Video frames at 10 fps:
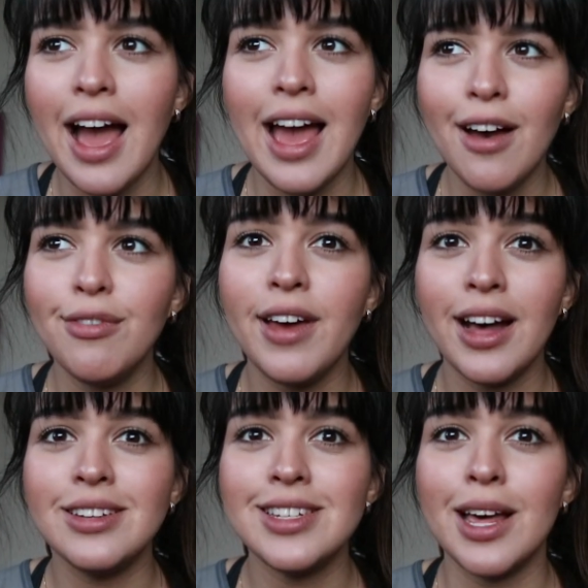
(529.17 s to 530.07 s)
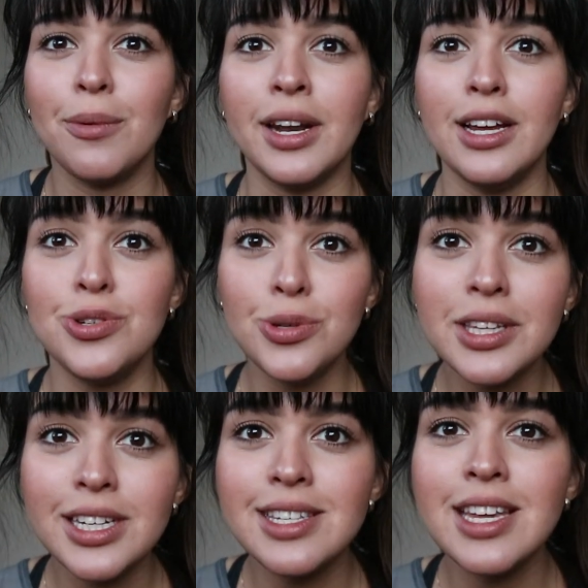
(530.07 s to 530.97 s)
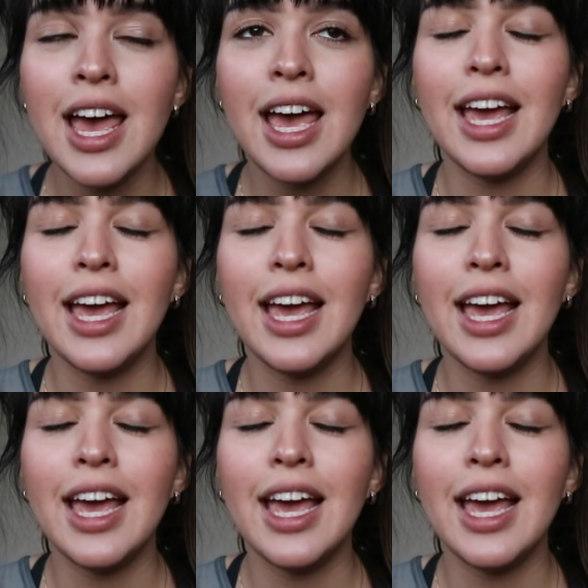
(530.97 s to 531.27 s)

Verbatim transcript: I have found that when I do this,